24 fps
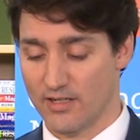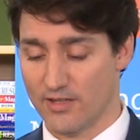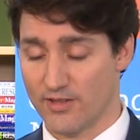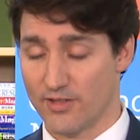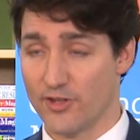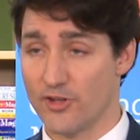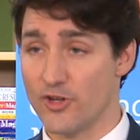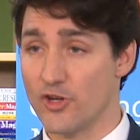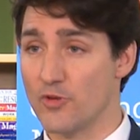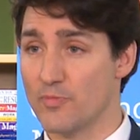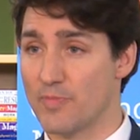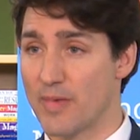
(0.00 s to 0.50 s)

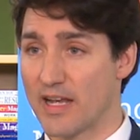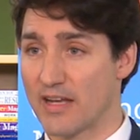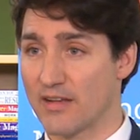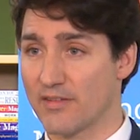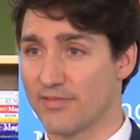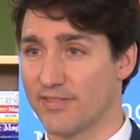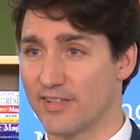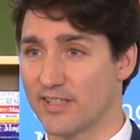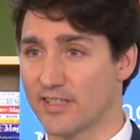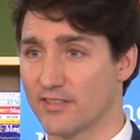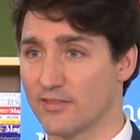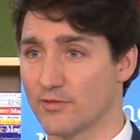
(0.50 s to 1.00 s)
The new
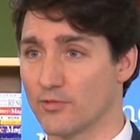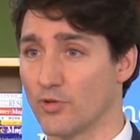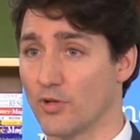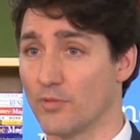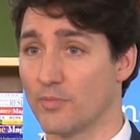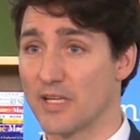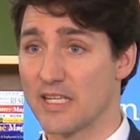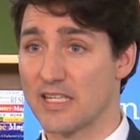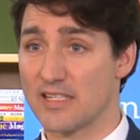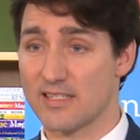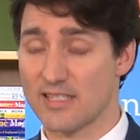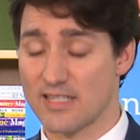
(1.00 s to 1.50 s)
benefit will
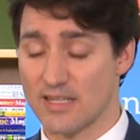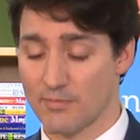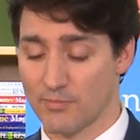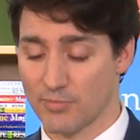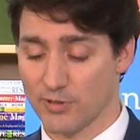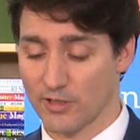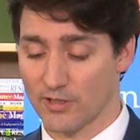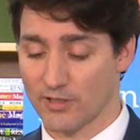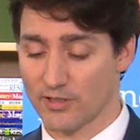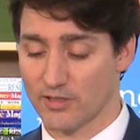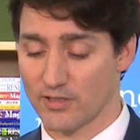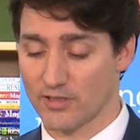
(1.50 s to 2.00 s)
be
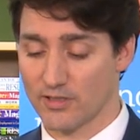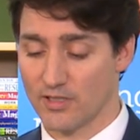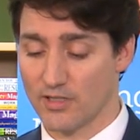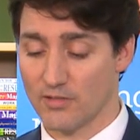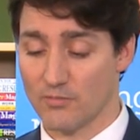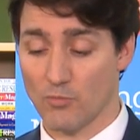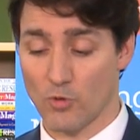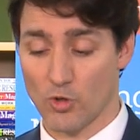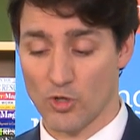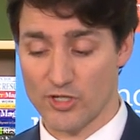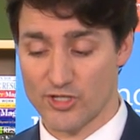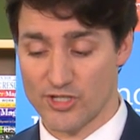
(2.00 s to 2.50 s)
simpler,
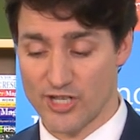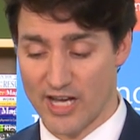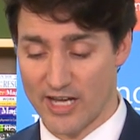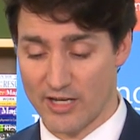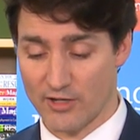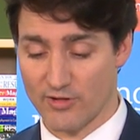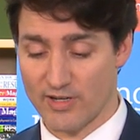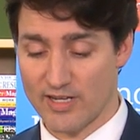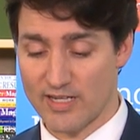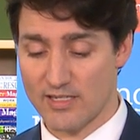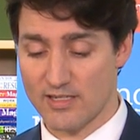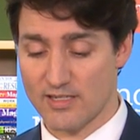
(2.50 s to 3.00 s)
more
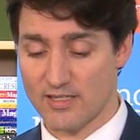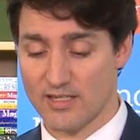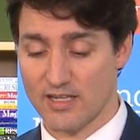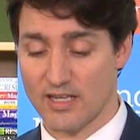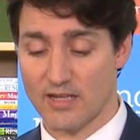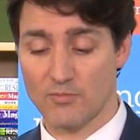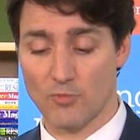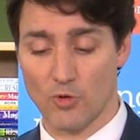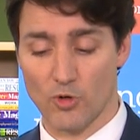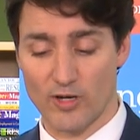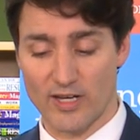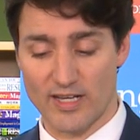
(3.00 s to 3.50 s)
generous,
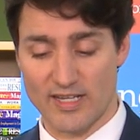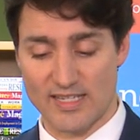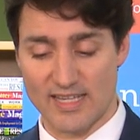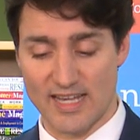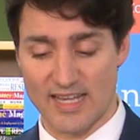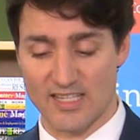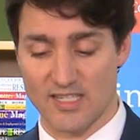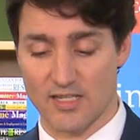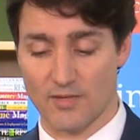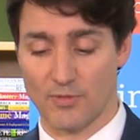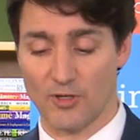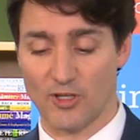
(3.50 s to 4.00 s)
and more
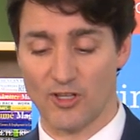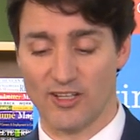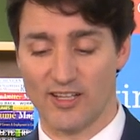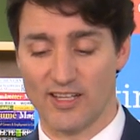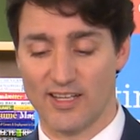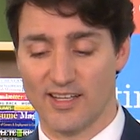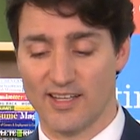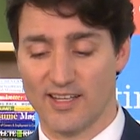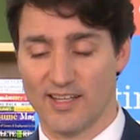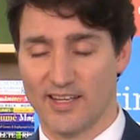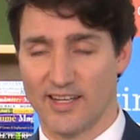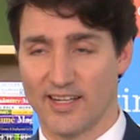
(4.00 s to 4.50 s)
accessible,
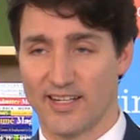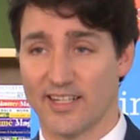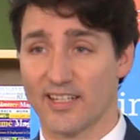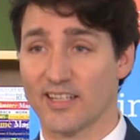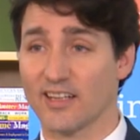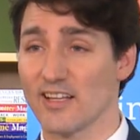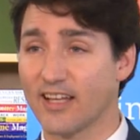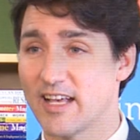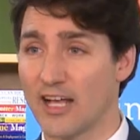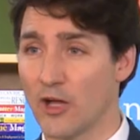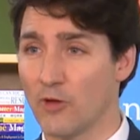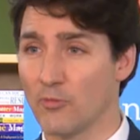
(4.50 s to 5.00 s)
and
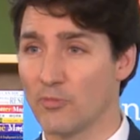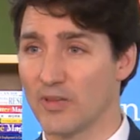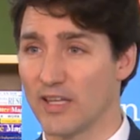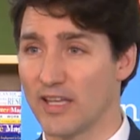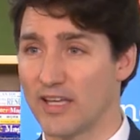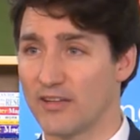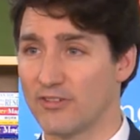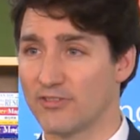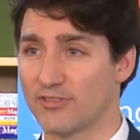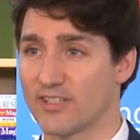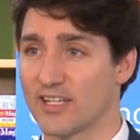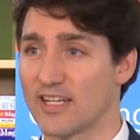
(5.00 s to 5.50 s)
it'll help
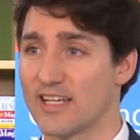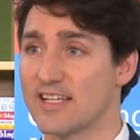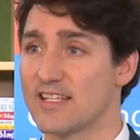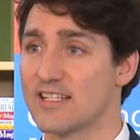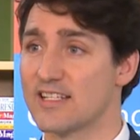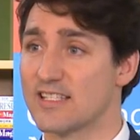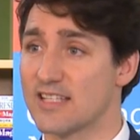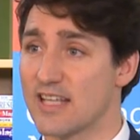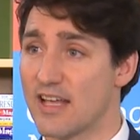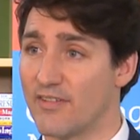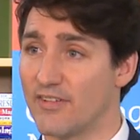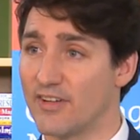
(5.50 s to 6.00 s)
lift
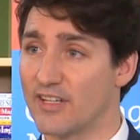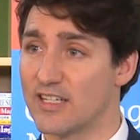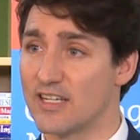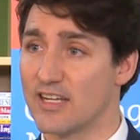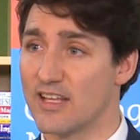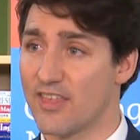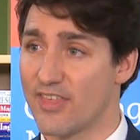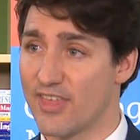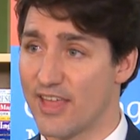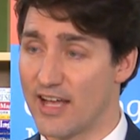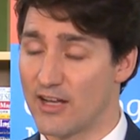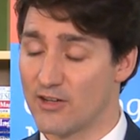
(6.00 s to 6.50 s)

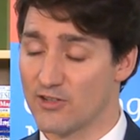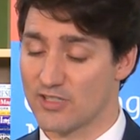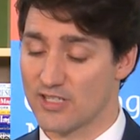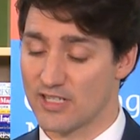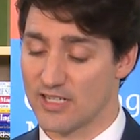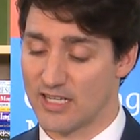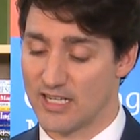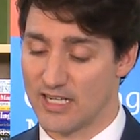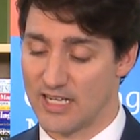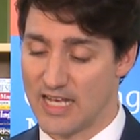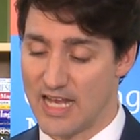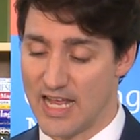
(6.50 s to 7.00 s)

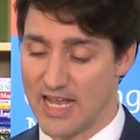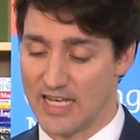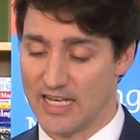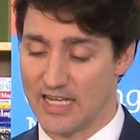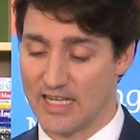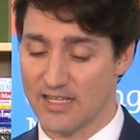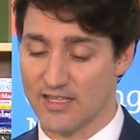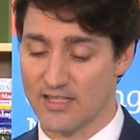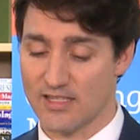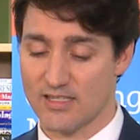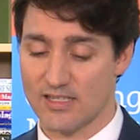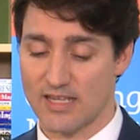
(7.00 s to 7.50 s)
70,000
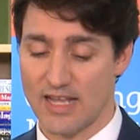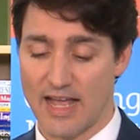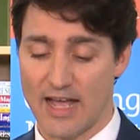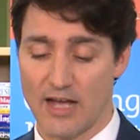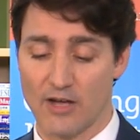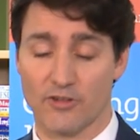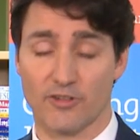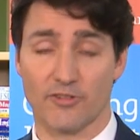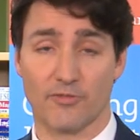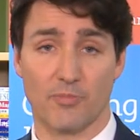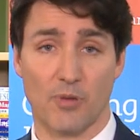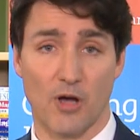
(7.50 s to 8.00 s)
Canadians
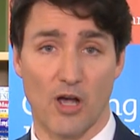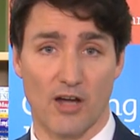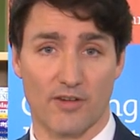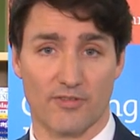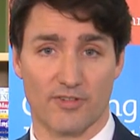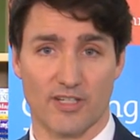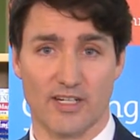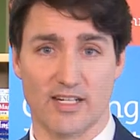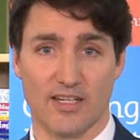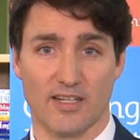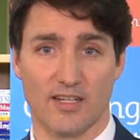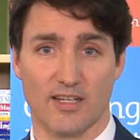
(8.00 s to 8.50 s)
out of
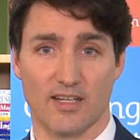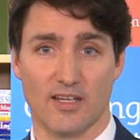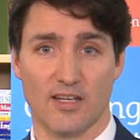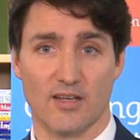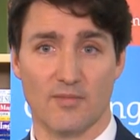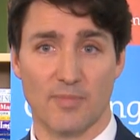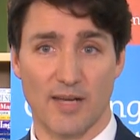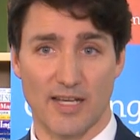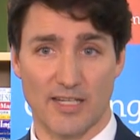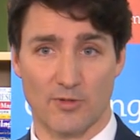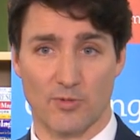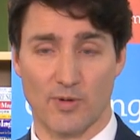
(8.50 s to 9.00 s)
poverty
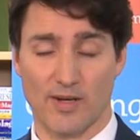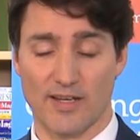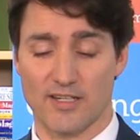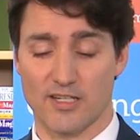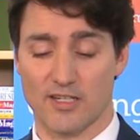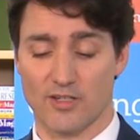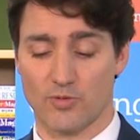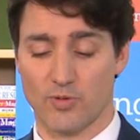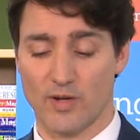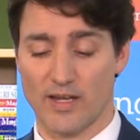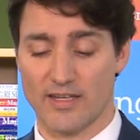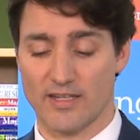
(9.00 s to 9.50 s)
by
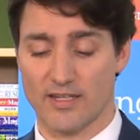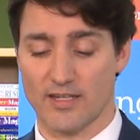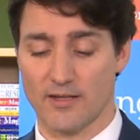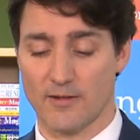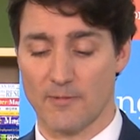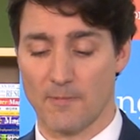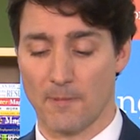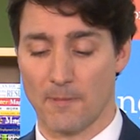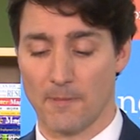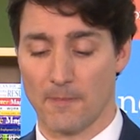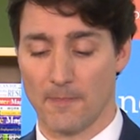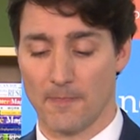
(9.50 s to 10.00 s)
2020.
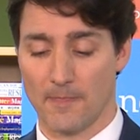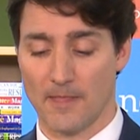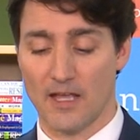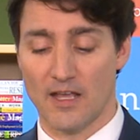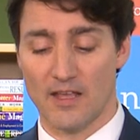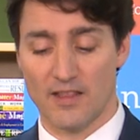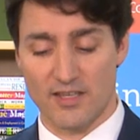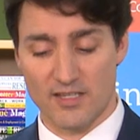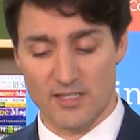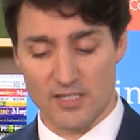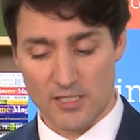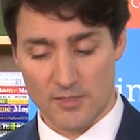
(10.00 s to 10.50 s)

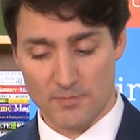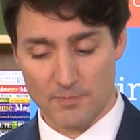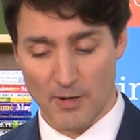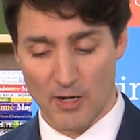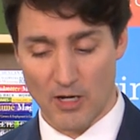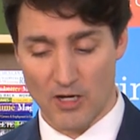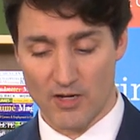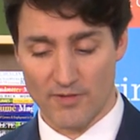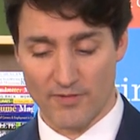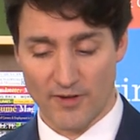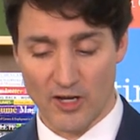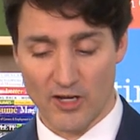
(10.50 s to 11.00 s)
This is
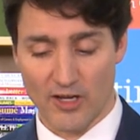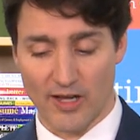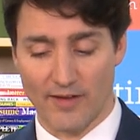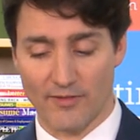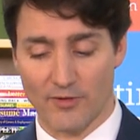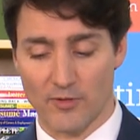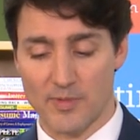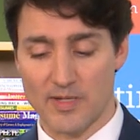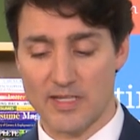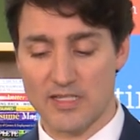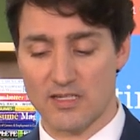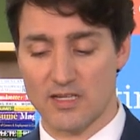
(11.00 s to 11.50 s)
part of our
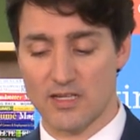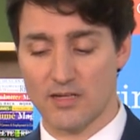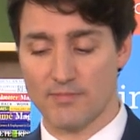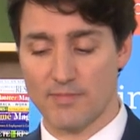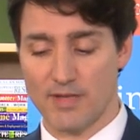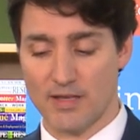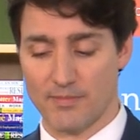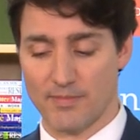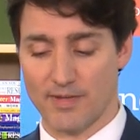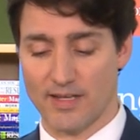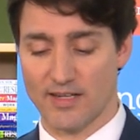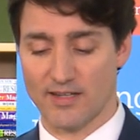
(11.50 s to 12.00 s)
government's
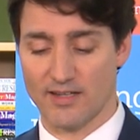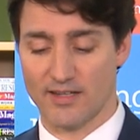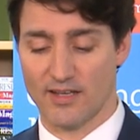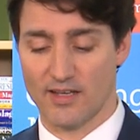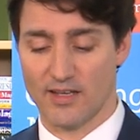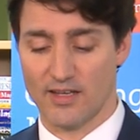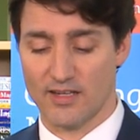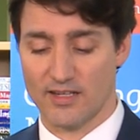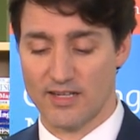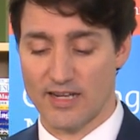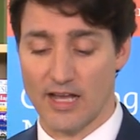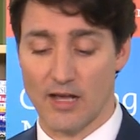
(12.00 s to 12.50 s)
commitment
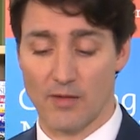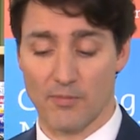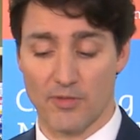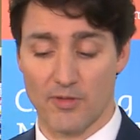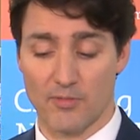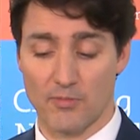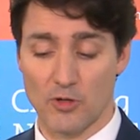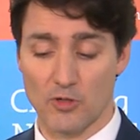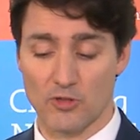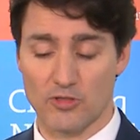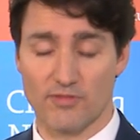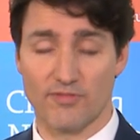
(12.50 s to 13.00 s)
to help the
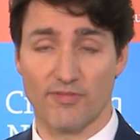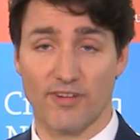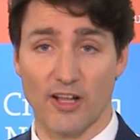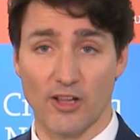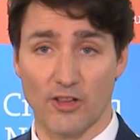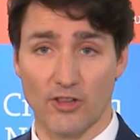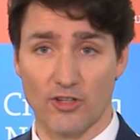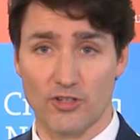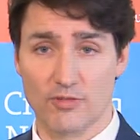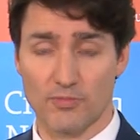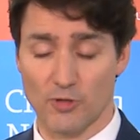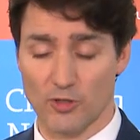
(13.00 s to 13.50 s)
most
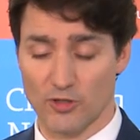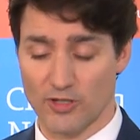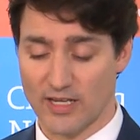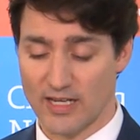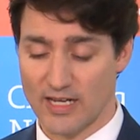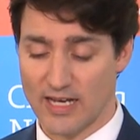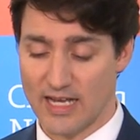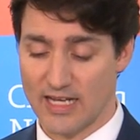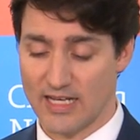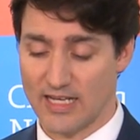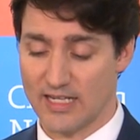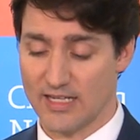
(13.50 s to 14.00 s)
vulnerable
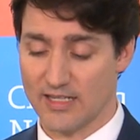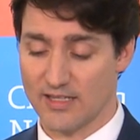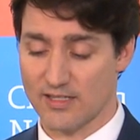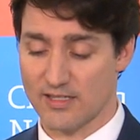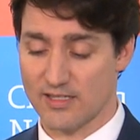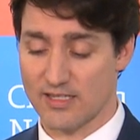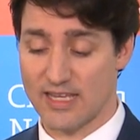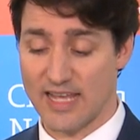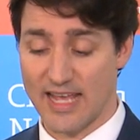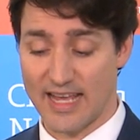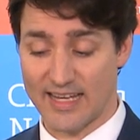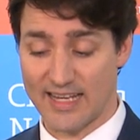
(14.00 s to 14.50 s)

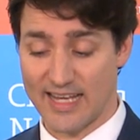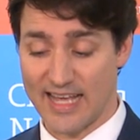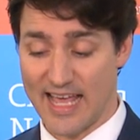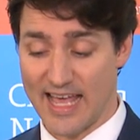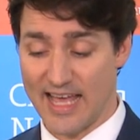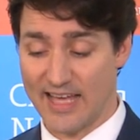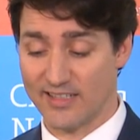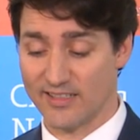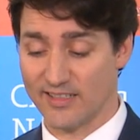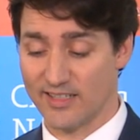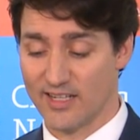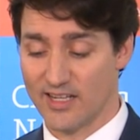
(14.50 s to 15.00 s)
Canadians get
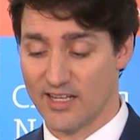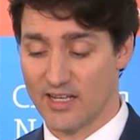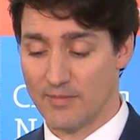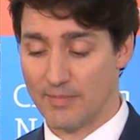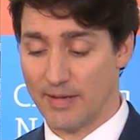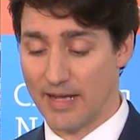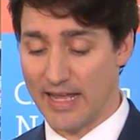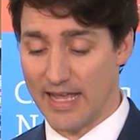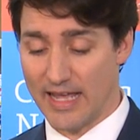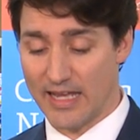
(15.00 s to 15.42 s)
ahead by